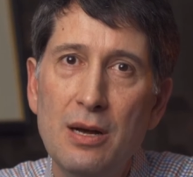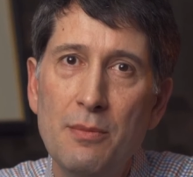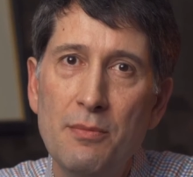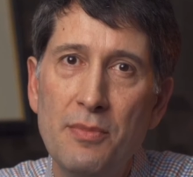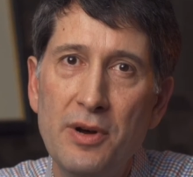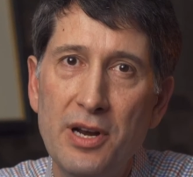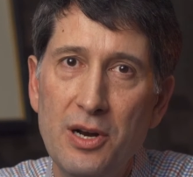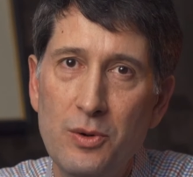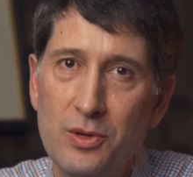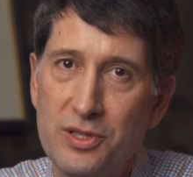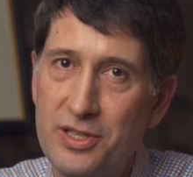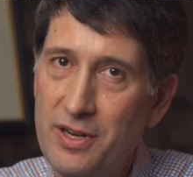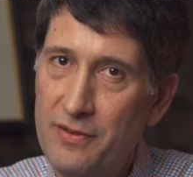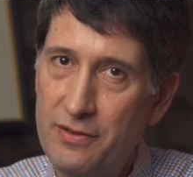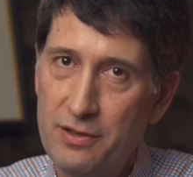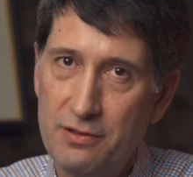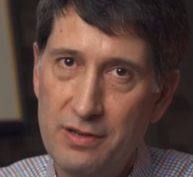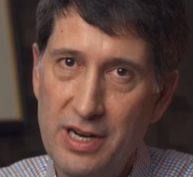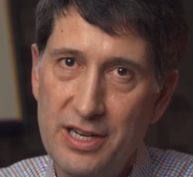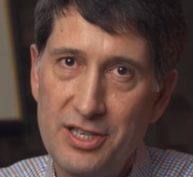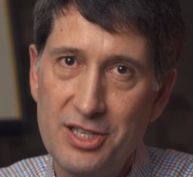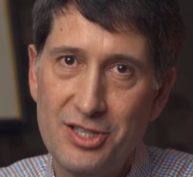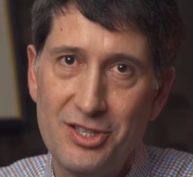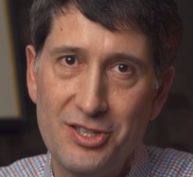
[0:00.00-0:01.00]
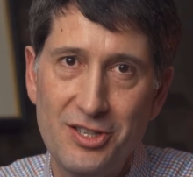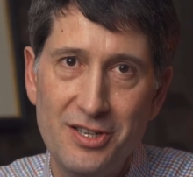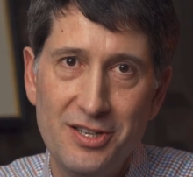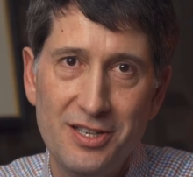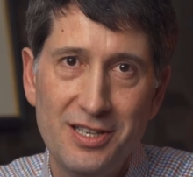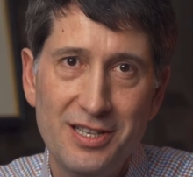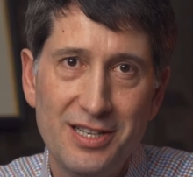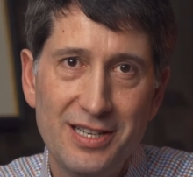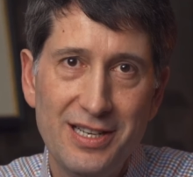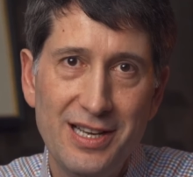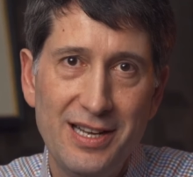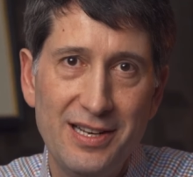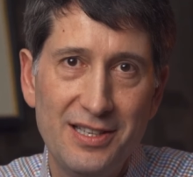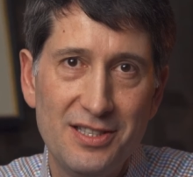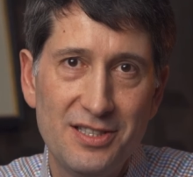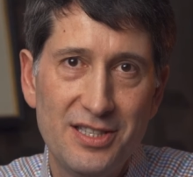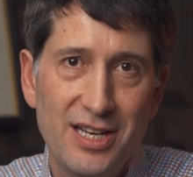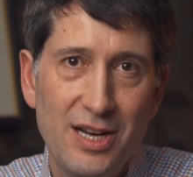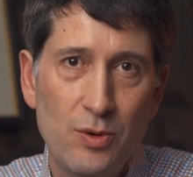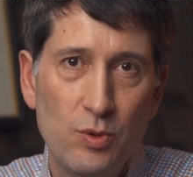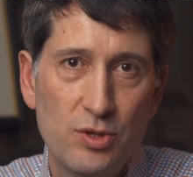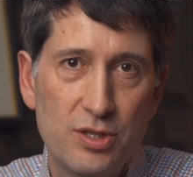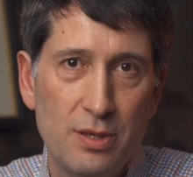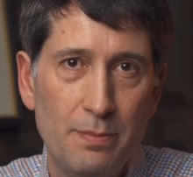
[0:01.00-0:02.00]
but it was never registered and
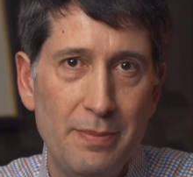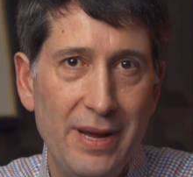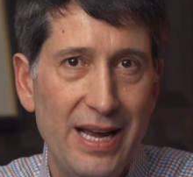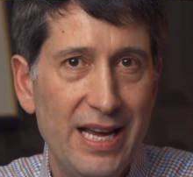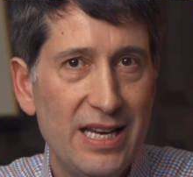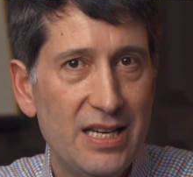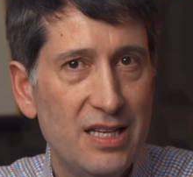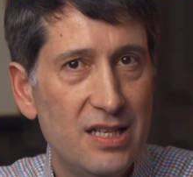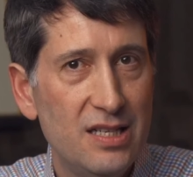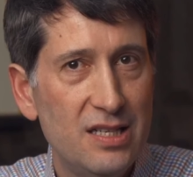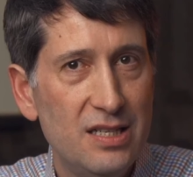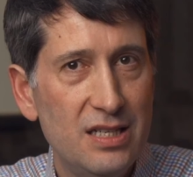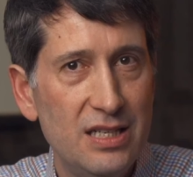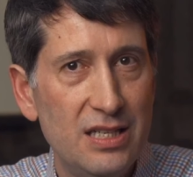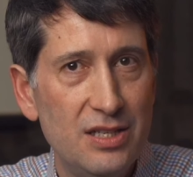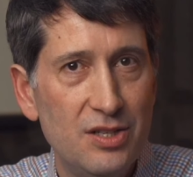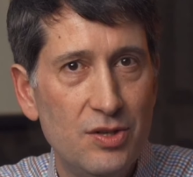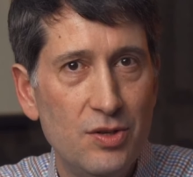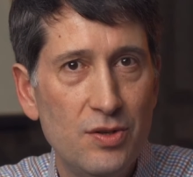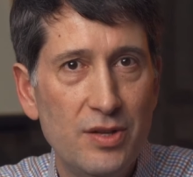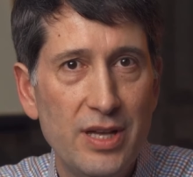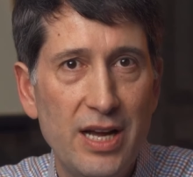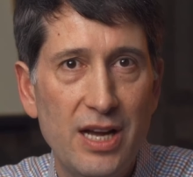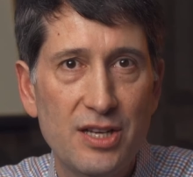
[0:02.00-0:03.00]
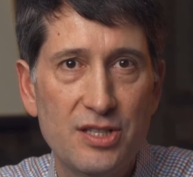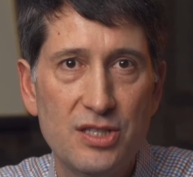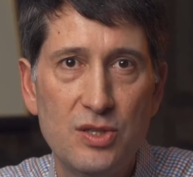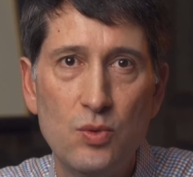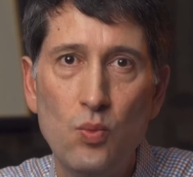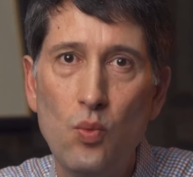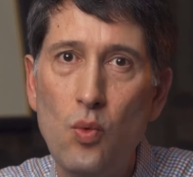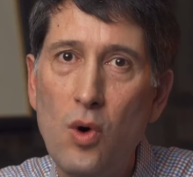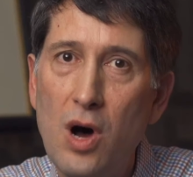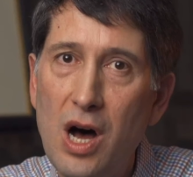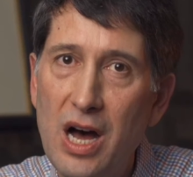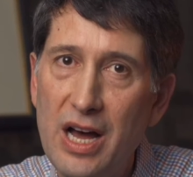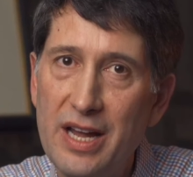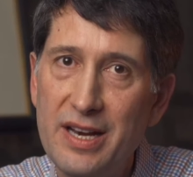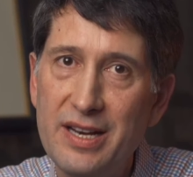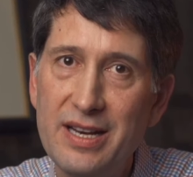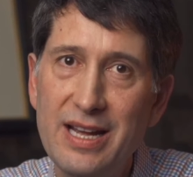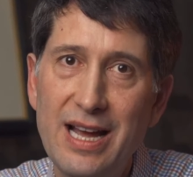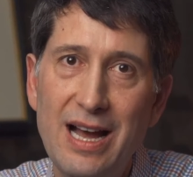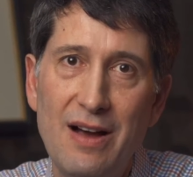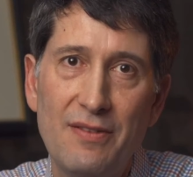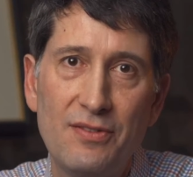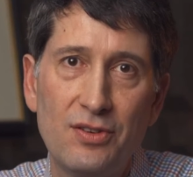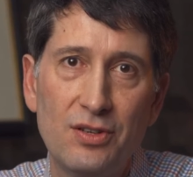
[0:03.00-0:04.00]
instead was abandoned in 2001
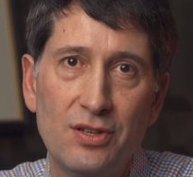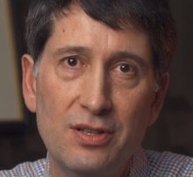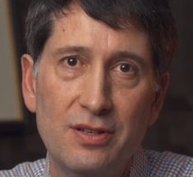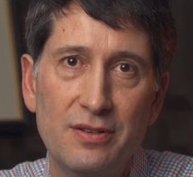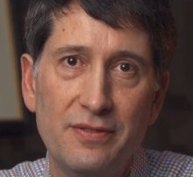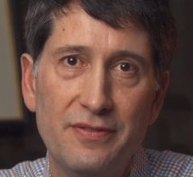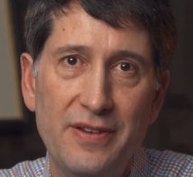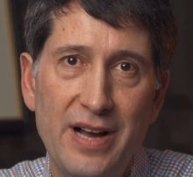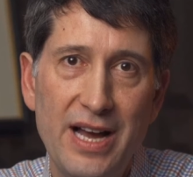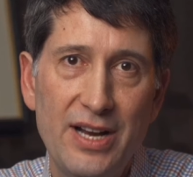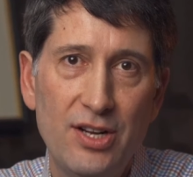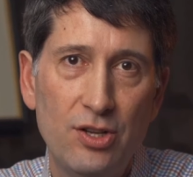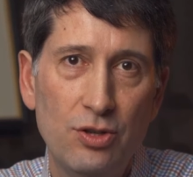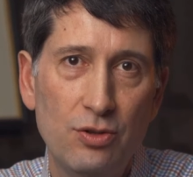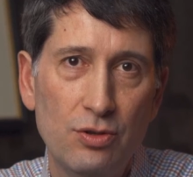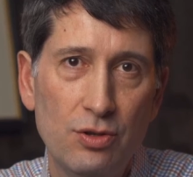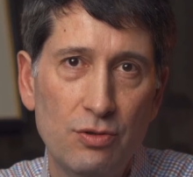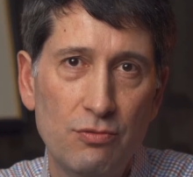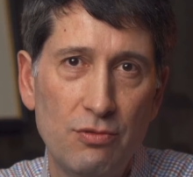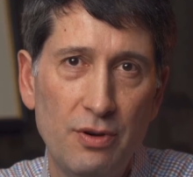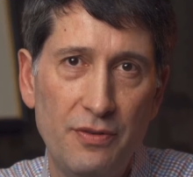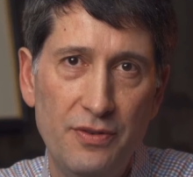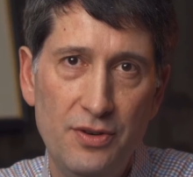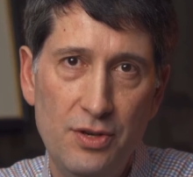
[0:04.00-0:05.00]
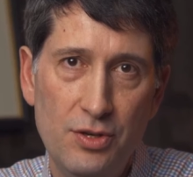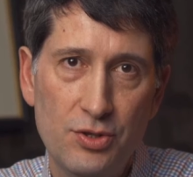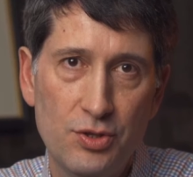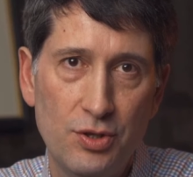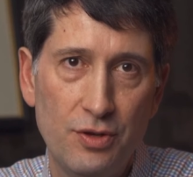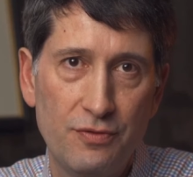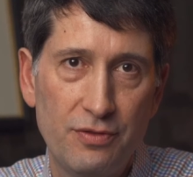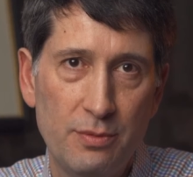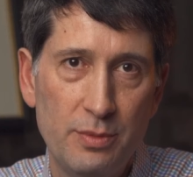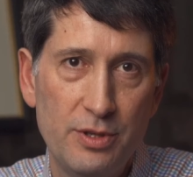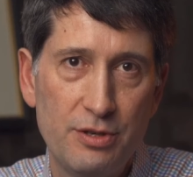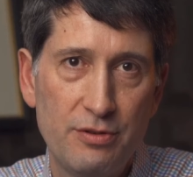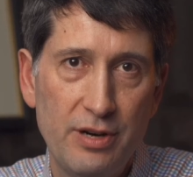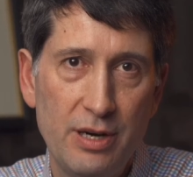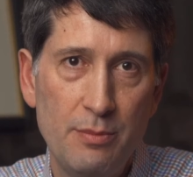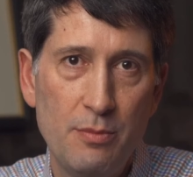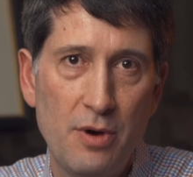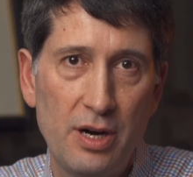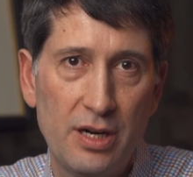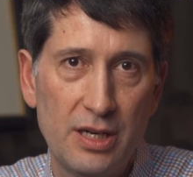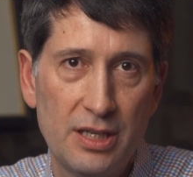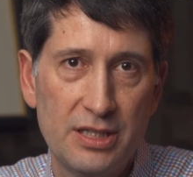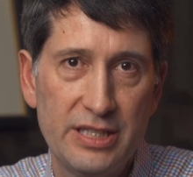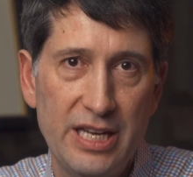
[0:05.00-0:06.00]
after a final refusal from a
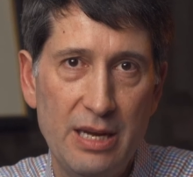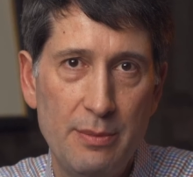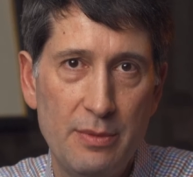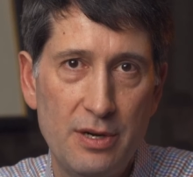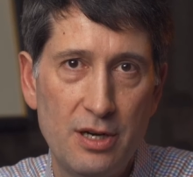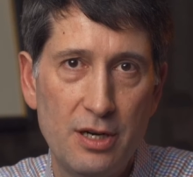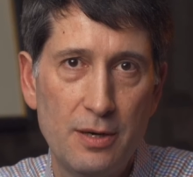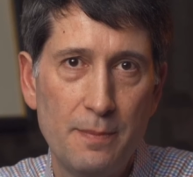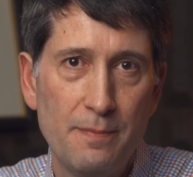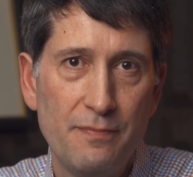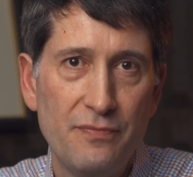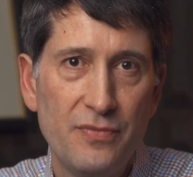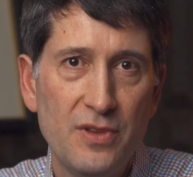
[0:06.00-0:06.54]
trademark examiner.